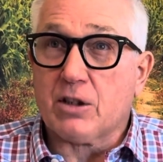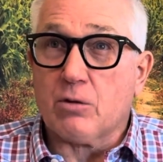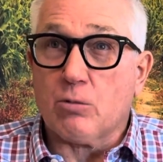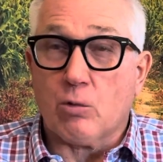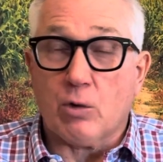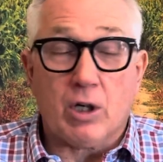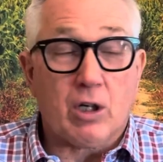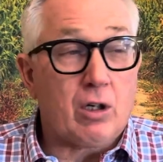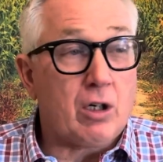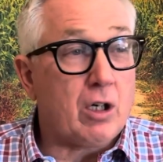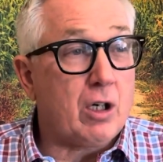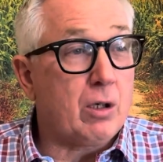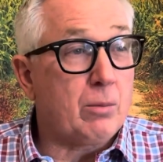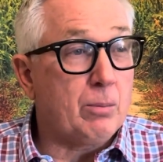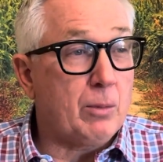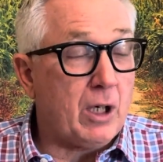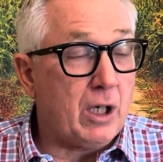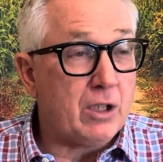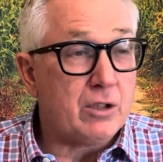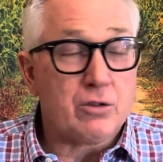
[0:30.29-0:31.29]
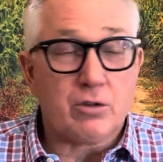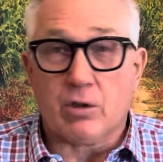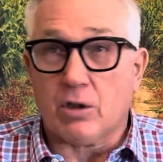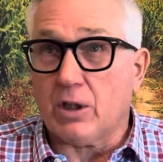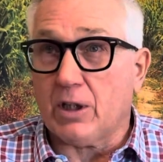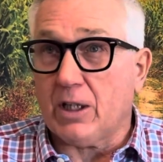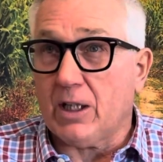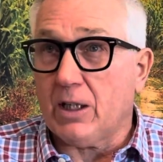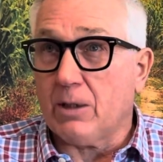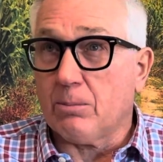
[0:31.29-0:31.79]
where our
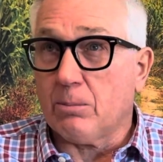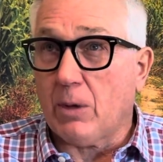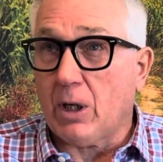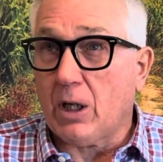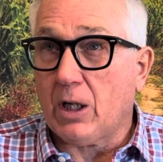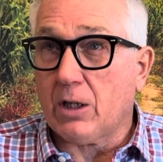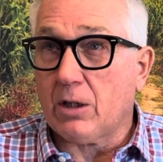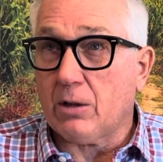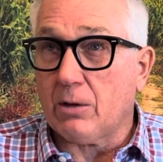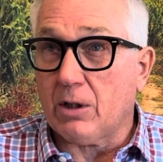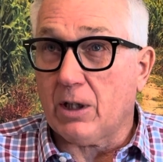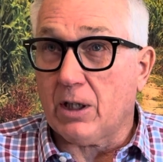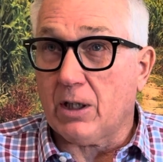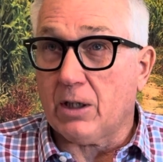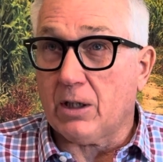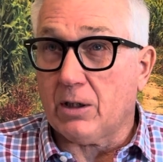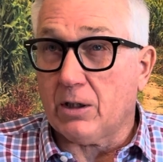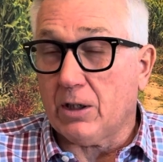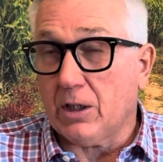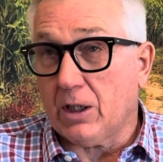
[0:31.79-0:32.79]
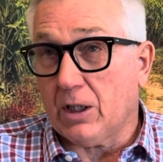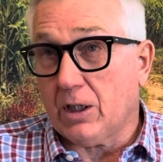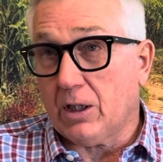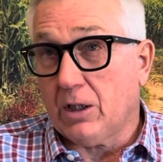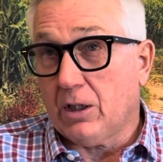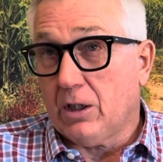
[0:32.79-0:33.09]
mantra and